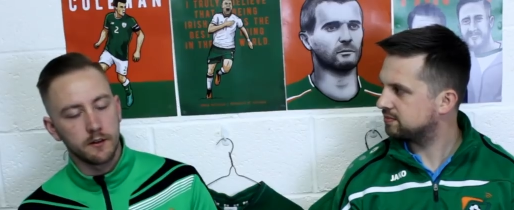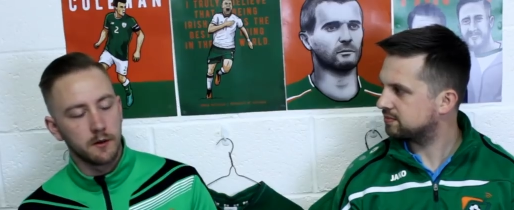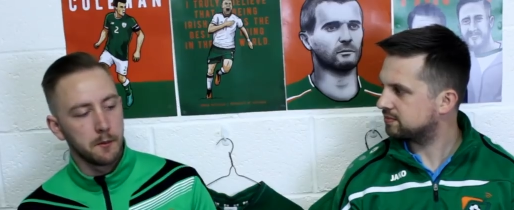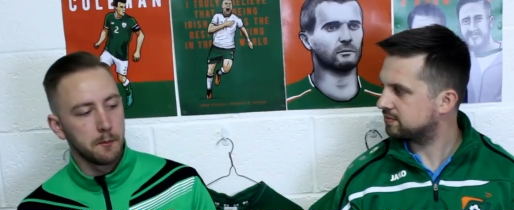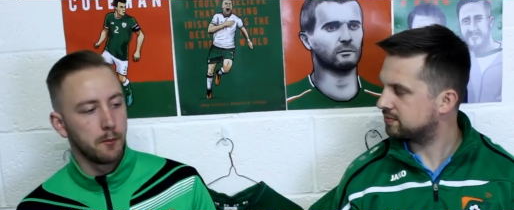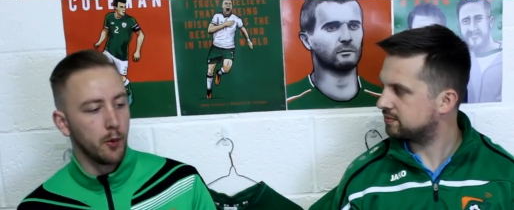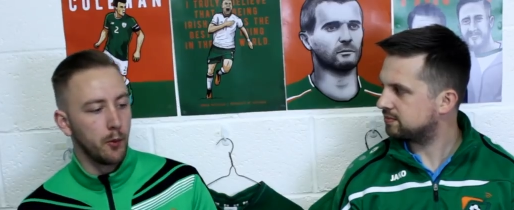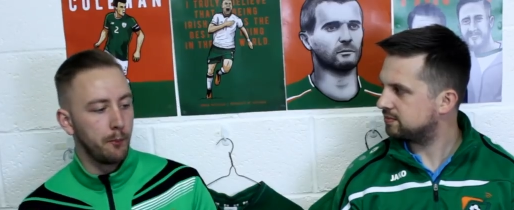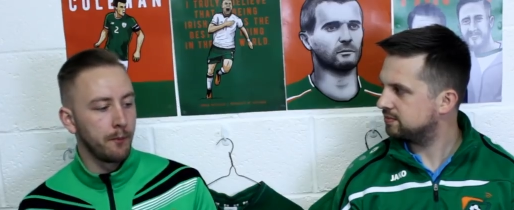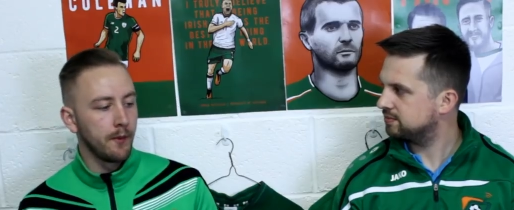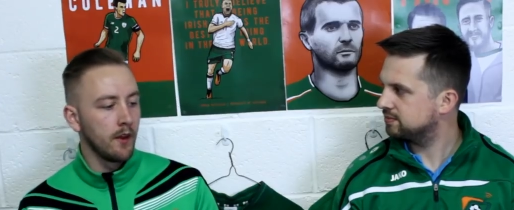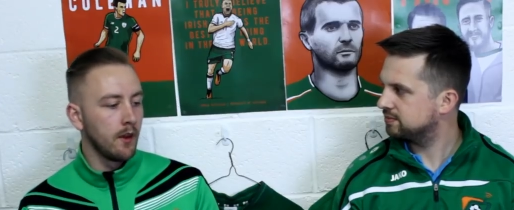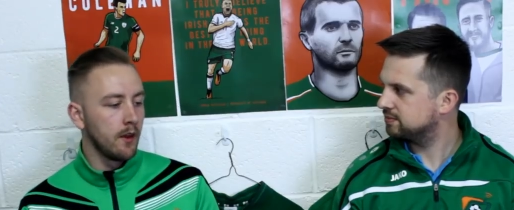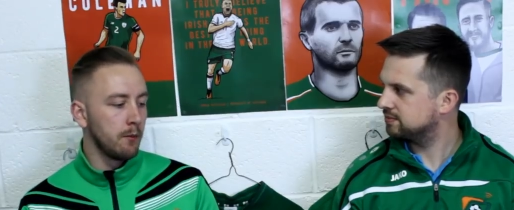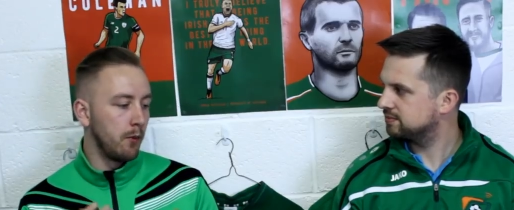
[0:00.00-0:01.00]
Speaker 1: it. But
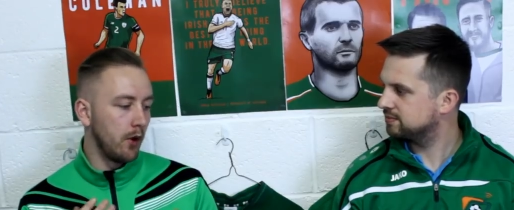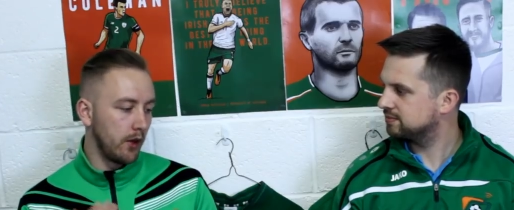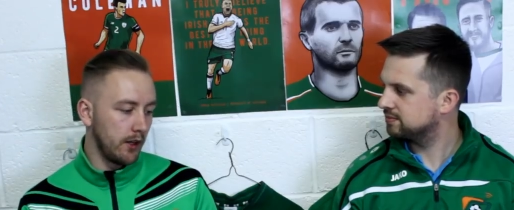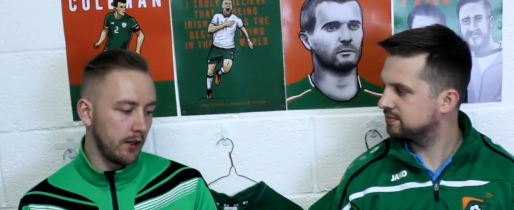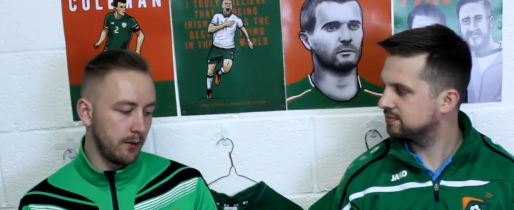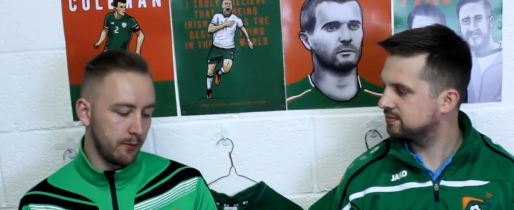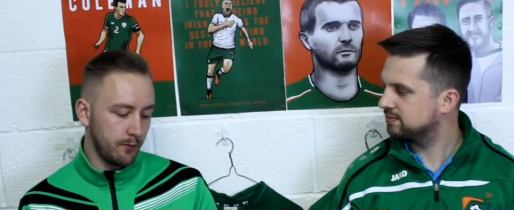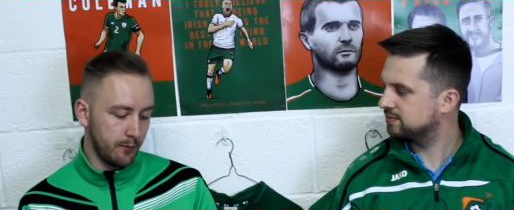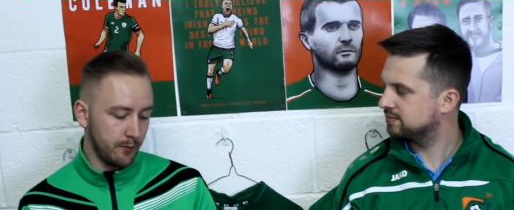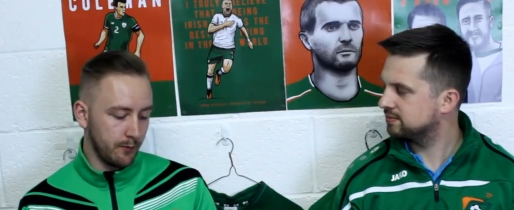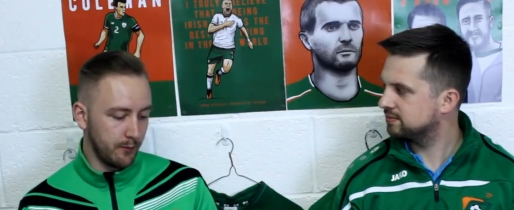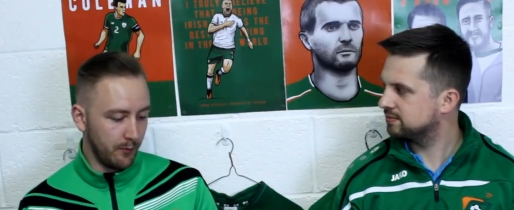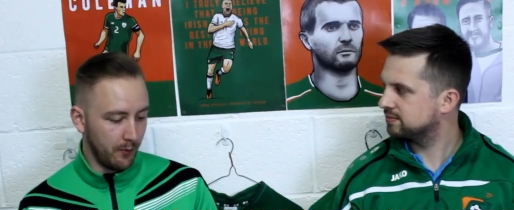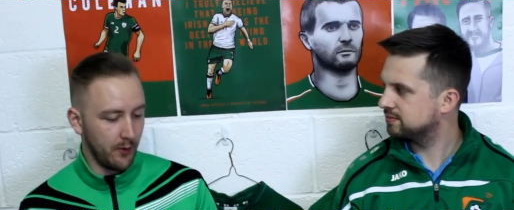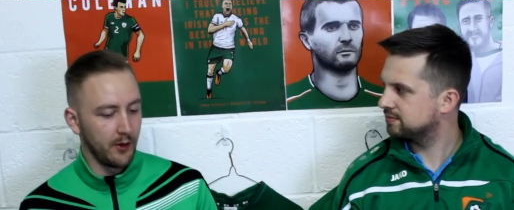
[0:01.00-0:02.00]
my
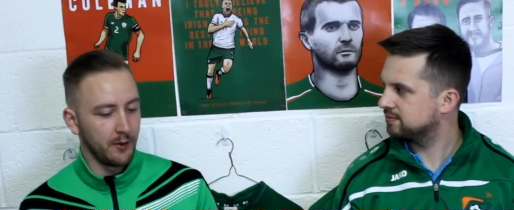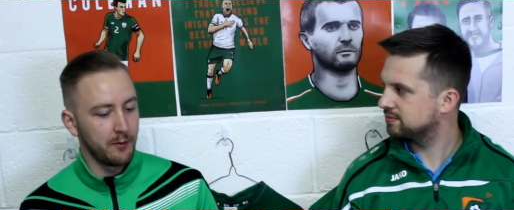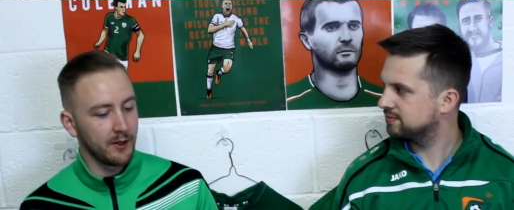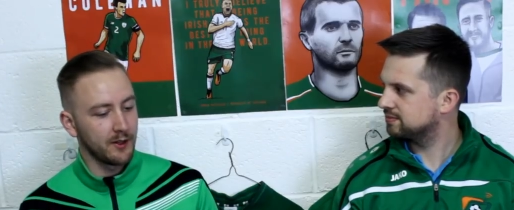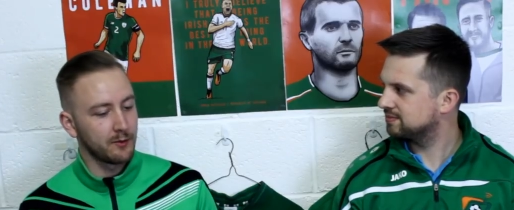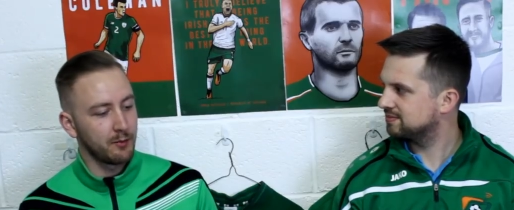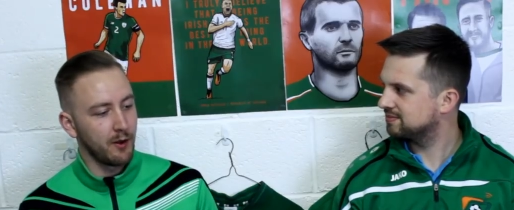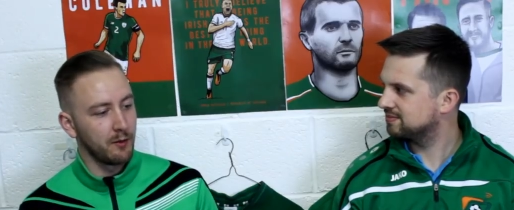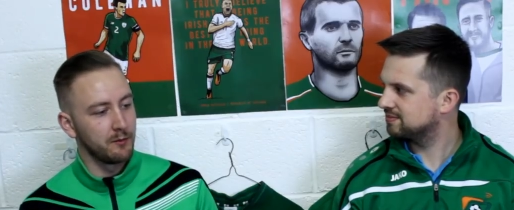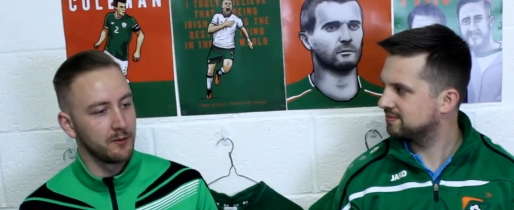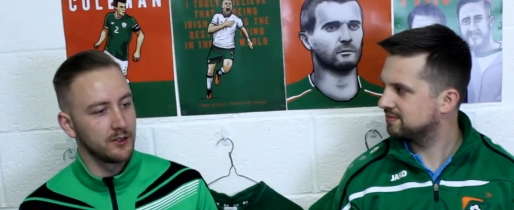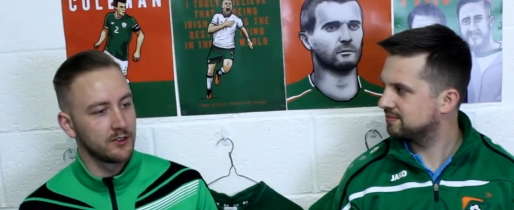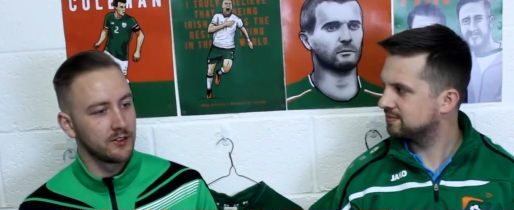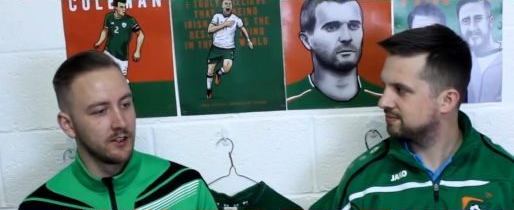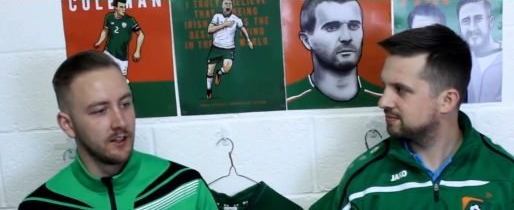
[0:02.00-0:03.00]
my biggest
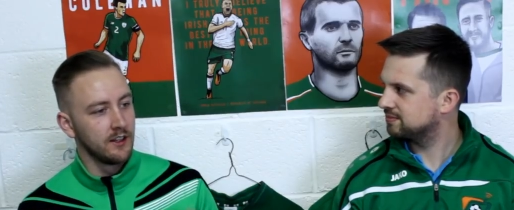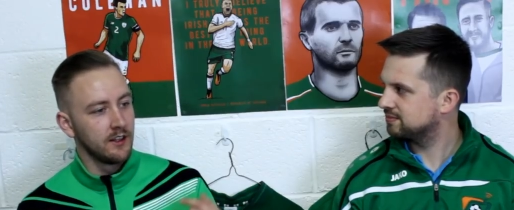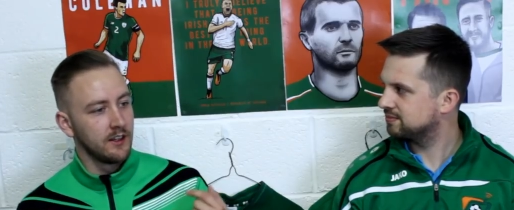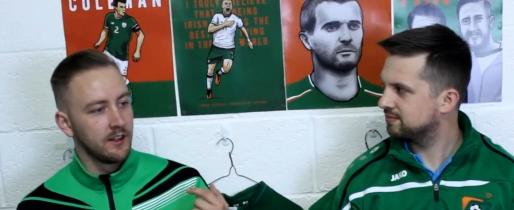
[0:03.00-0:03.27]
problem is